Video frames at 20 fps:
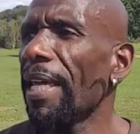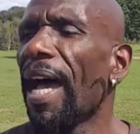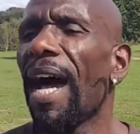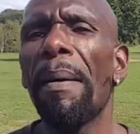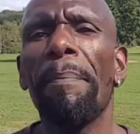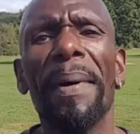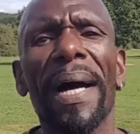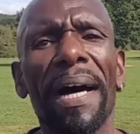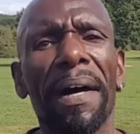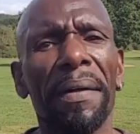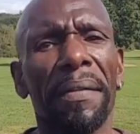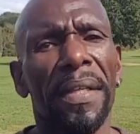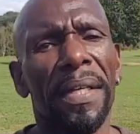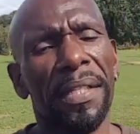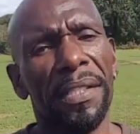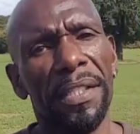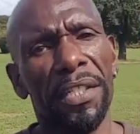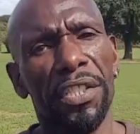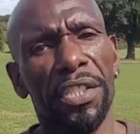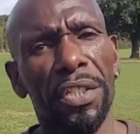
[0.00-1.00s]
about
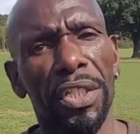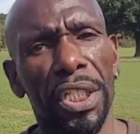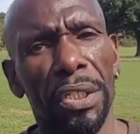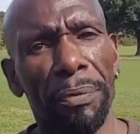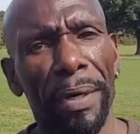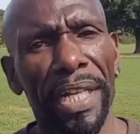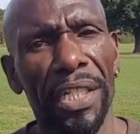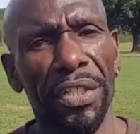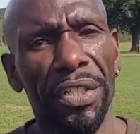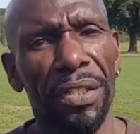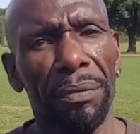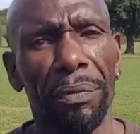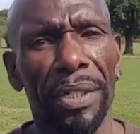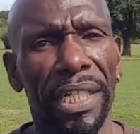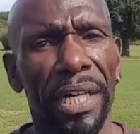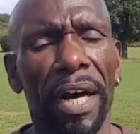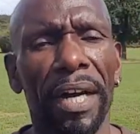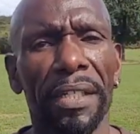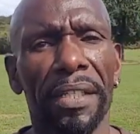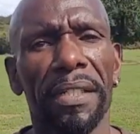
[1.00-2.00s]
the situation
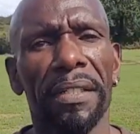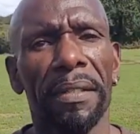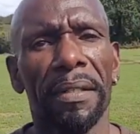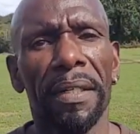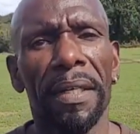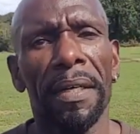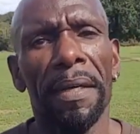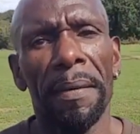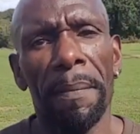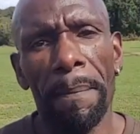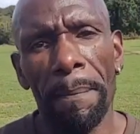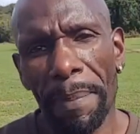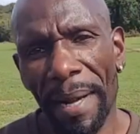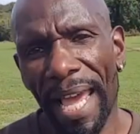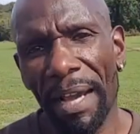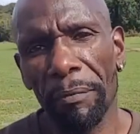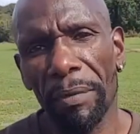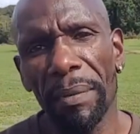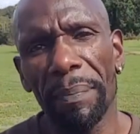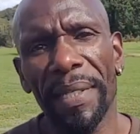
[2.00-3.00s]
regarding
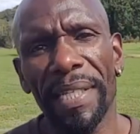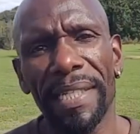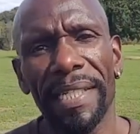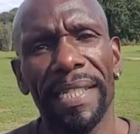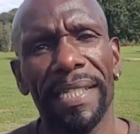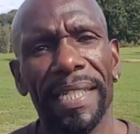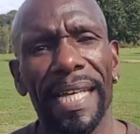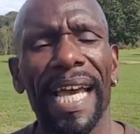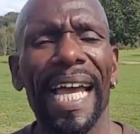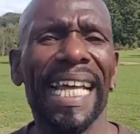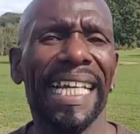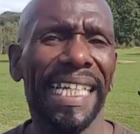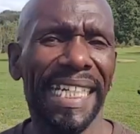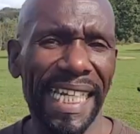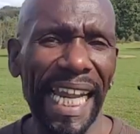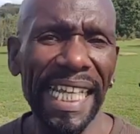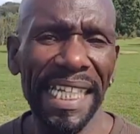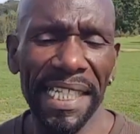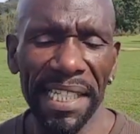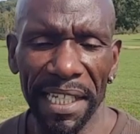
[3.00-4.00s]
black women and
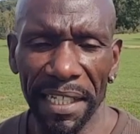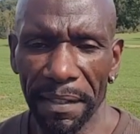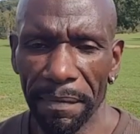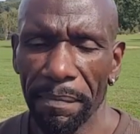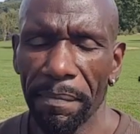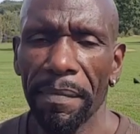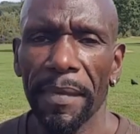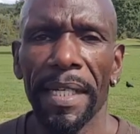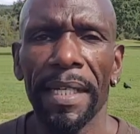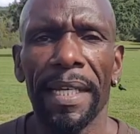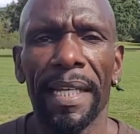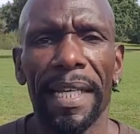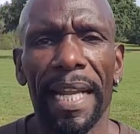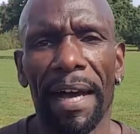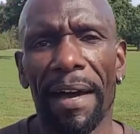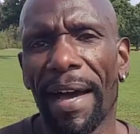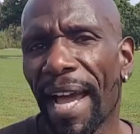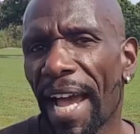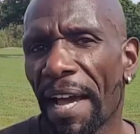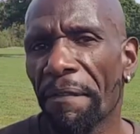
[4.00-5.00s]
dating.
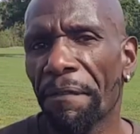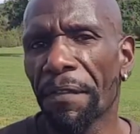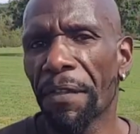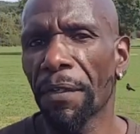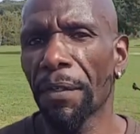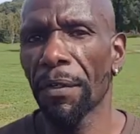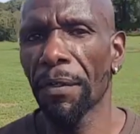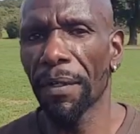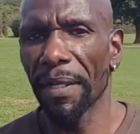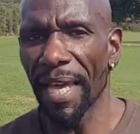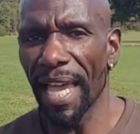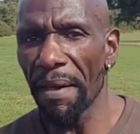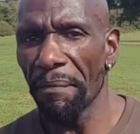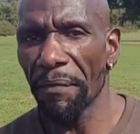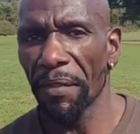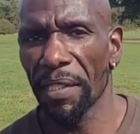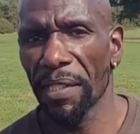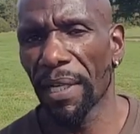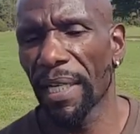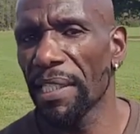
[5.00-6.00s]
Now, I have to
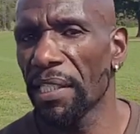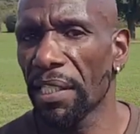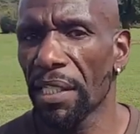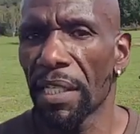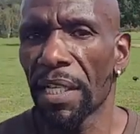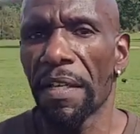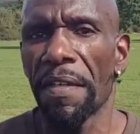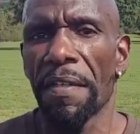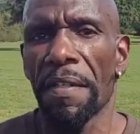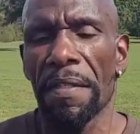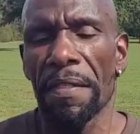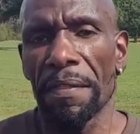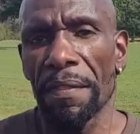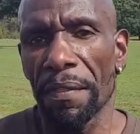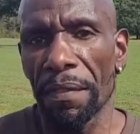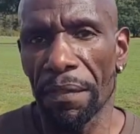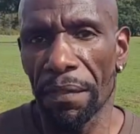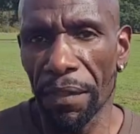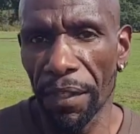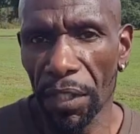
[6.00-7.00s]
emphasize
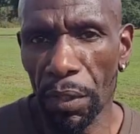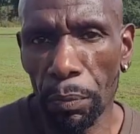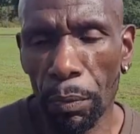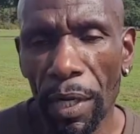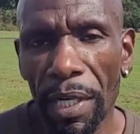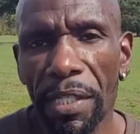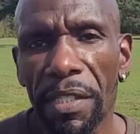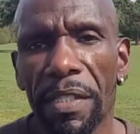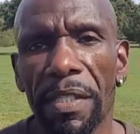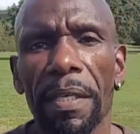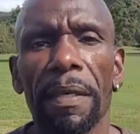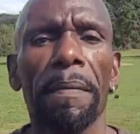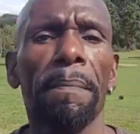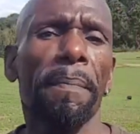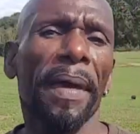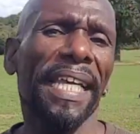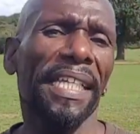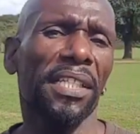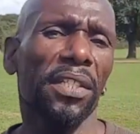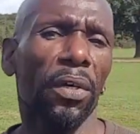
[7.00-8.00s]
this was
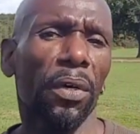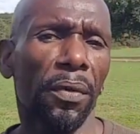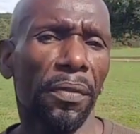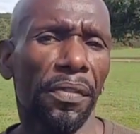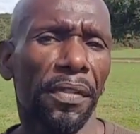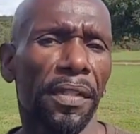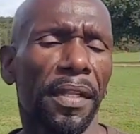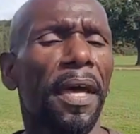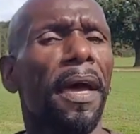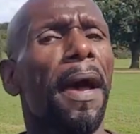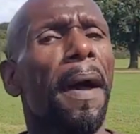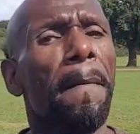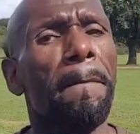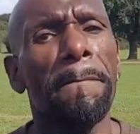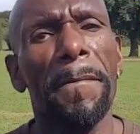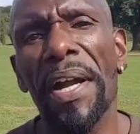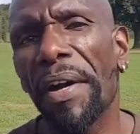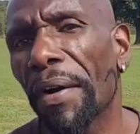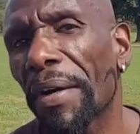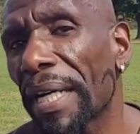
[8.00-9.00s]
based on
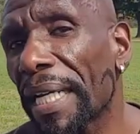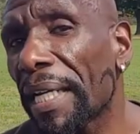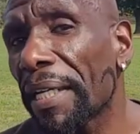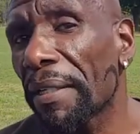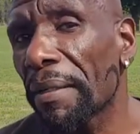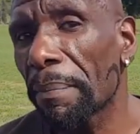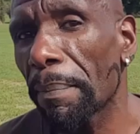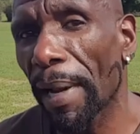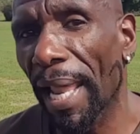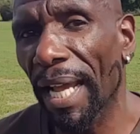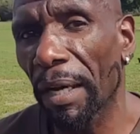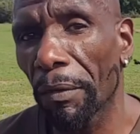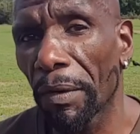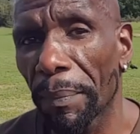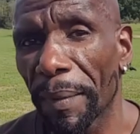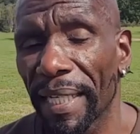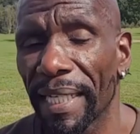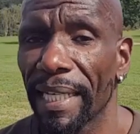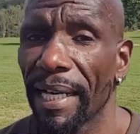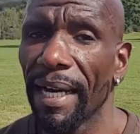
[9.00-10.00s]
American black
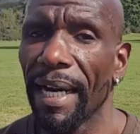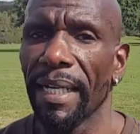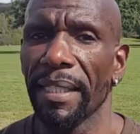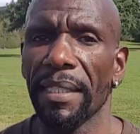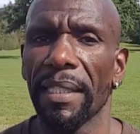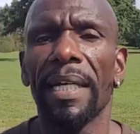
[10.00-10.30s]
women. Now,